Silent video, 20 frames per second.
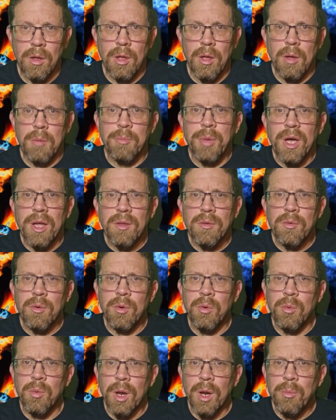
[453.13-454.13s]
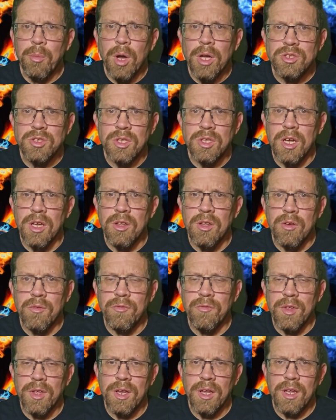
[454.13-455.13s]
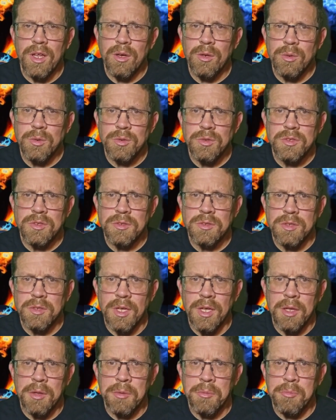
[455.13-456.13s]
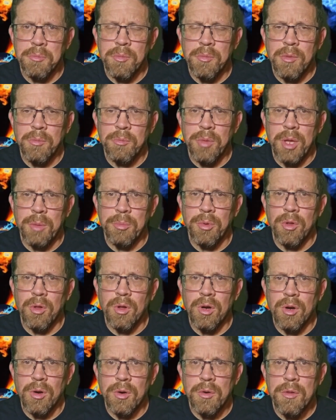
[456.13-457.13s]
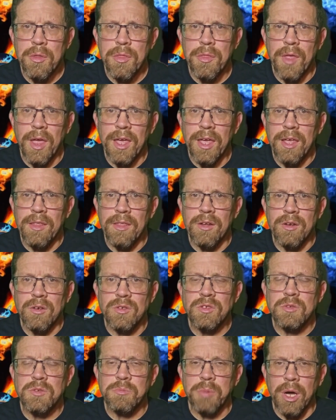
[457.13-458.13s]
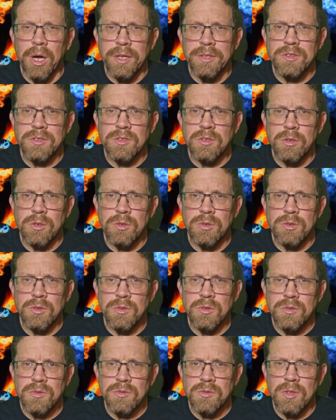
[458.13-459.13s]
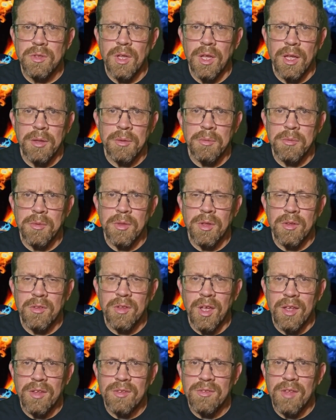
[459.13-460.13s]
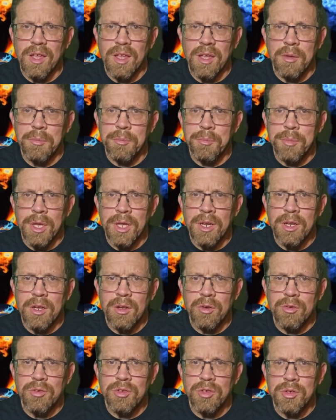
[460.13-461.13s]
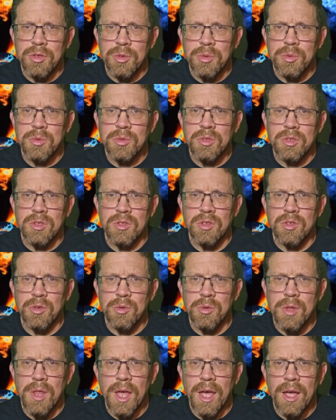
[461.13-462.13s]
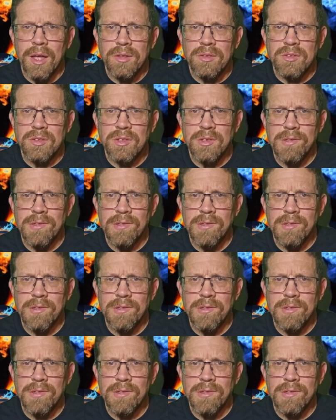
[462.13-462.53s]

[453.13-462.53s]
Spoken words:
But when I'm watching other videos and people are thanking their sponsors and it takes like a minute or two to do that,